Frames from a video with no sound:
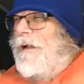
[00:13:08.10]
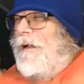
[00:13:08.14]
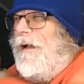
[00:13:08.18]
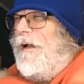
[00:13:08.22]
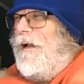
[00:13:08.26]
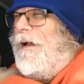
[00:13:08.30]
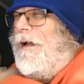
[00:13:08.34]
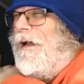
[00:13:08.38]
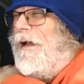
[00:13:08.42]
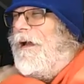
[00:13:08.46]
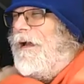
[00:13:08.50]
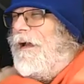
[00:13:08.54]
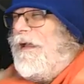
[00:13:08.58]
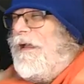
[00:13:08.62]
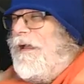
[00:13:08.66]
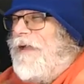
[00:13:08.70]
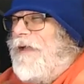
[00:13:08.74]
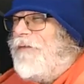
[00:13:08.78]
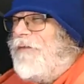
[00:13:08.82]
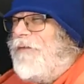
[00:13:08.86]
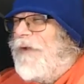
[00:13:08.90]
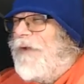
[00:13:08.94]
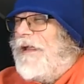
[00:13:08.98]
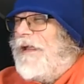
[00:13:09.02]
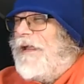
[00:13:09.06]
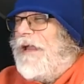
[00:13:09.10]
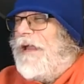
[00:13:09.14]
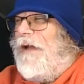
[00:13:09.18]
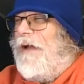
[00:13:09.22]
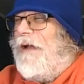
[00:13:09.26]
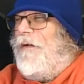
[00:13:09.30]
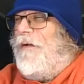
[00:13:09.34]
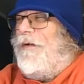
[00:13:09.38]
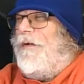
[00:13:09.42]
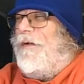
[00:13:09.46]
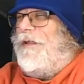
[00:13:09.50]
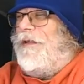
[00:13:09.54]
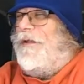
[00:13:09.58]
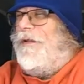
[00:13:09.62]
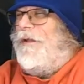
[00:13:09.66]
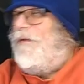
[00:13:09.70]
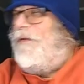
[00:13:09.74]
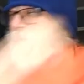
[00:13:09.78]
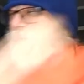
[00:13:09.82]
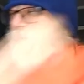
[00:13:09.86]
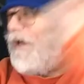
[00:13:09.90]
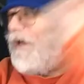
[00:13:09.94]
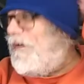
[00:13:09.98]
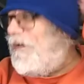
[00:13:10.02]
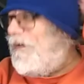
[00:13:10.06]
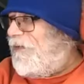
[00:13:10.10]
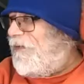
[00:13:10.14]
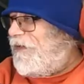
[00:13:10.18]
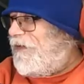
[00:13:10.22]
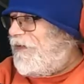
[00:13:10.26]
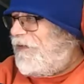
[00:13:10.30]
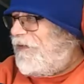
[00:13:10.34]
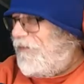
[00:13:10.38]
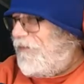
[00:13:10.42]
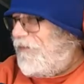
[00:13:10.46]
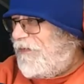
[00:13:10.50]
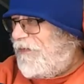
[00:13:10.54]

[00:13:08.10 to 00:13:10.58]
Uh, hey Greg, how are you? How are you?